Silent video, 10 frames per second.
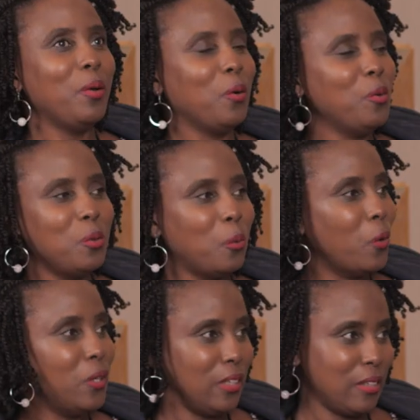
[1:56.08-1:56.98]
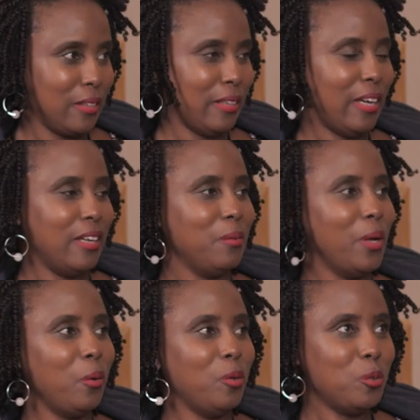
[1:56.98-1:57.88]
We're not going to reward it. Mm. And we
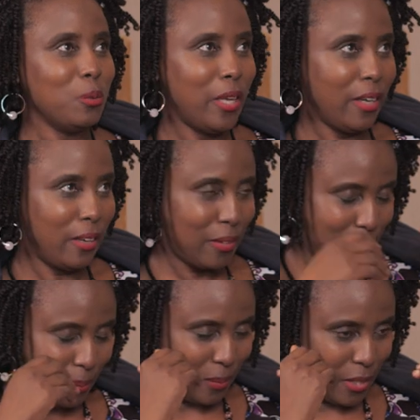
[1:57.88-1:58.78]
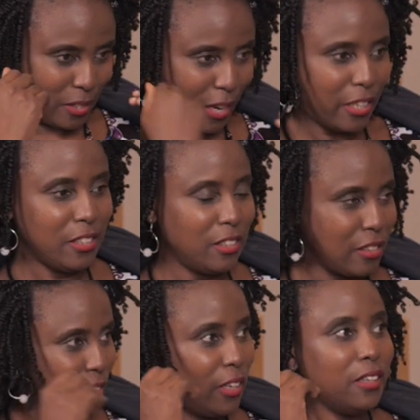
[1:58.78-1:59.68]
are going to like discourage it
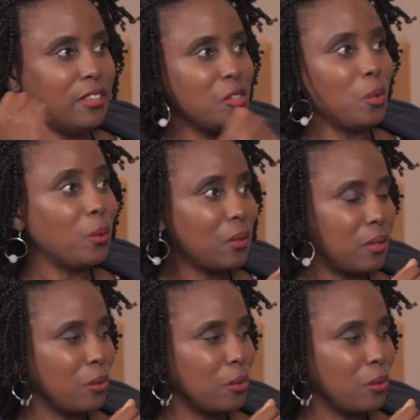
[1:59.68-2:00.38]
and say it is not